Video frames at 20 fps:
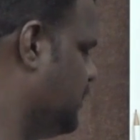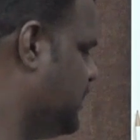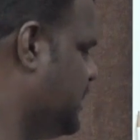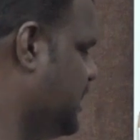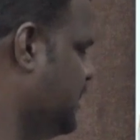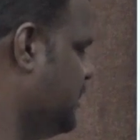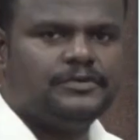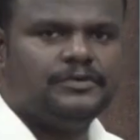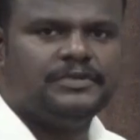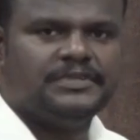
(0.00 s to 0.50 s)

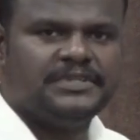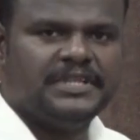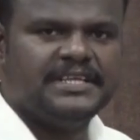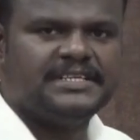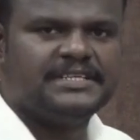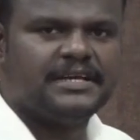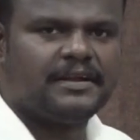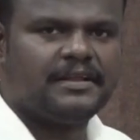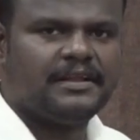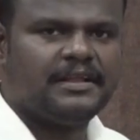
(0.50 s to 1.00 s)
Okay, so
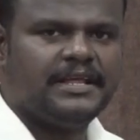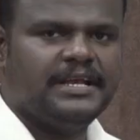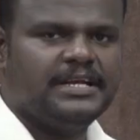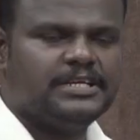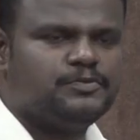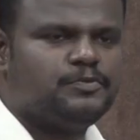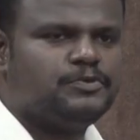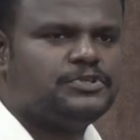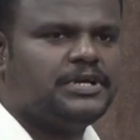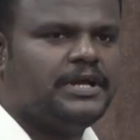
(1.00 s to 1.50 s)
these are all the
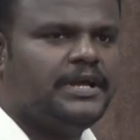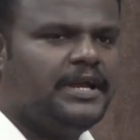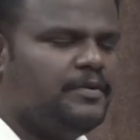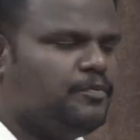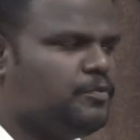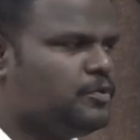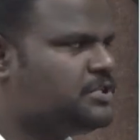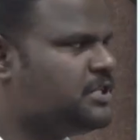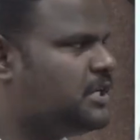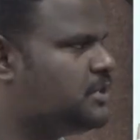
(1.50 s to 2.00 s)

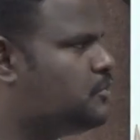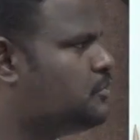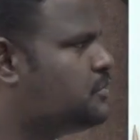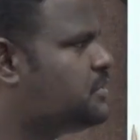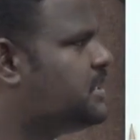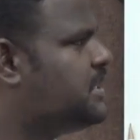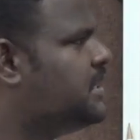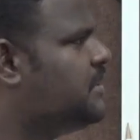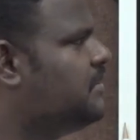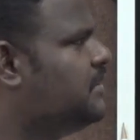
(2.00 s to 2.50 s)
inputs
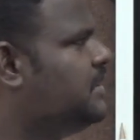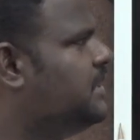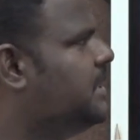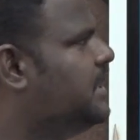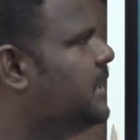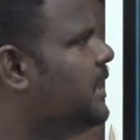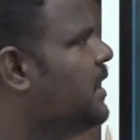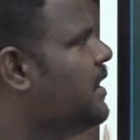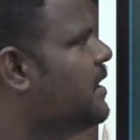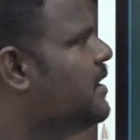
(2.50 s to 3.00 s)
associated with
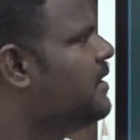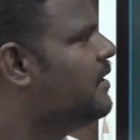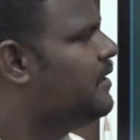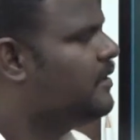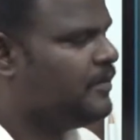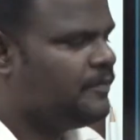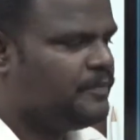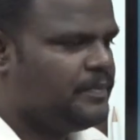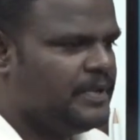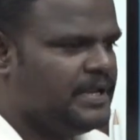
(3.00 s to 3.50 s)
the
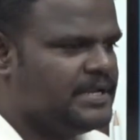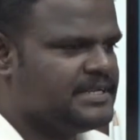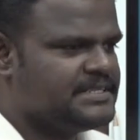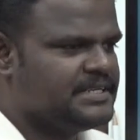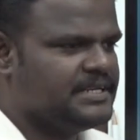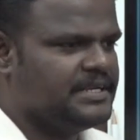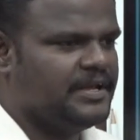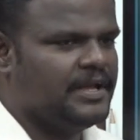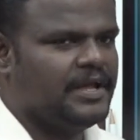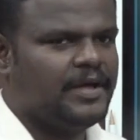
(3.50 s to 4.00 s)

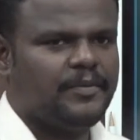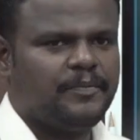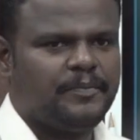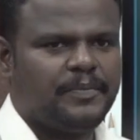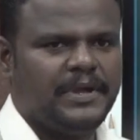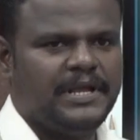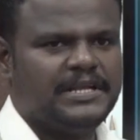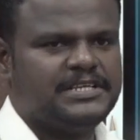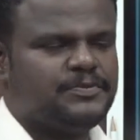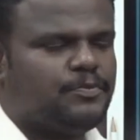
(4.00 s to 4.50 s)

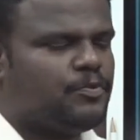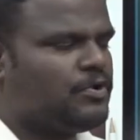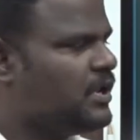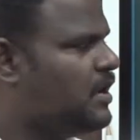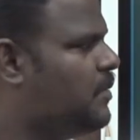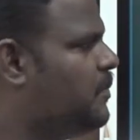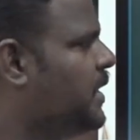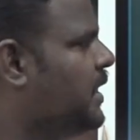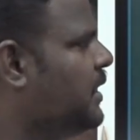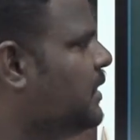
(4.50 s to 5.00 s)
PLC
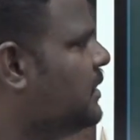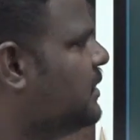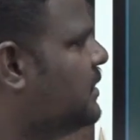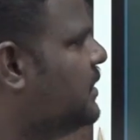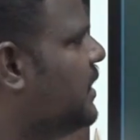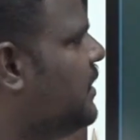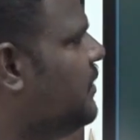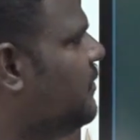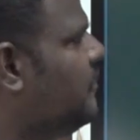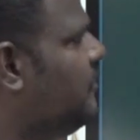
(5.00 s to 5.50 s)
programming.
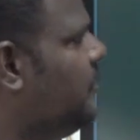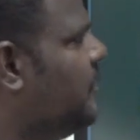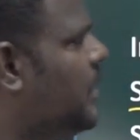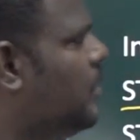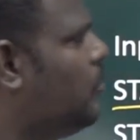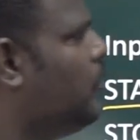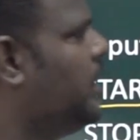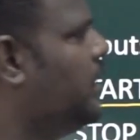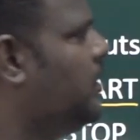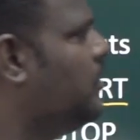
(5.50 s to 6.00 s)
Then we
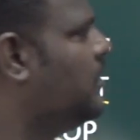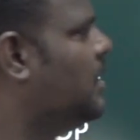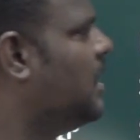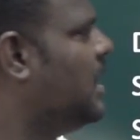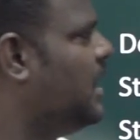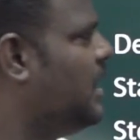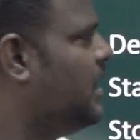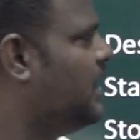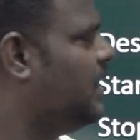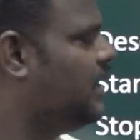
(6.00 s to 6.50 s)
are going
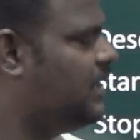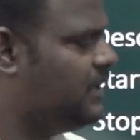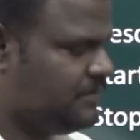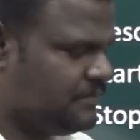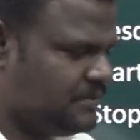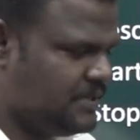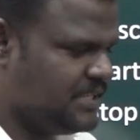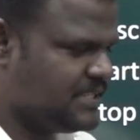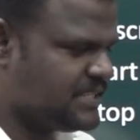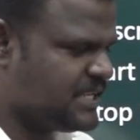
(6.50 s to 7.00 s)
to
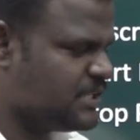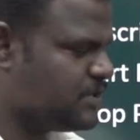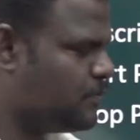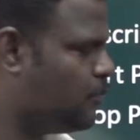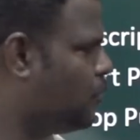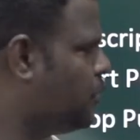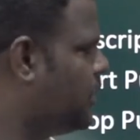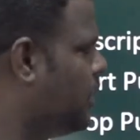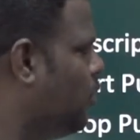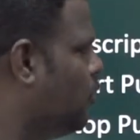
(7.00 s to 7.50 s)
discuss
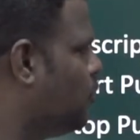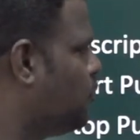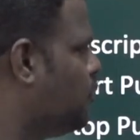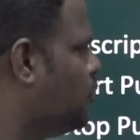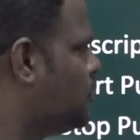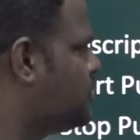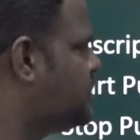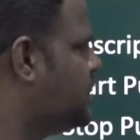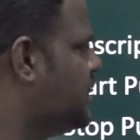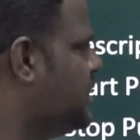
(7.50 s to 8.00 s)
about the
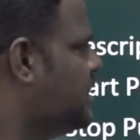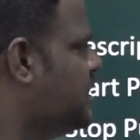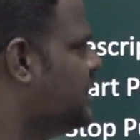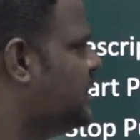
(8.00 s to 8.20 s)
outputs.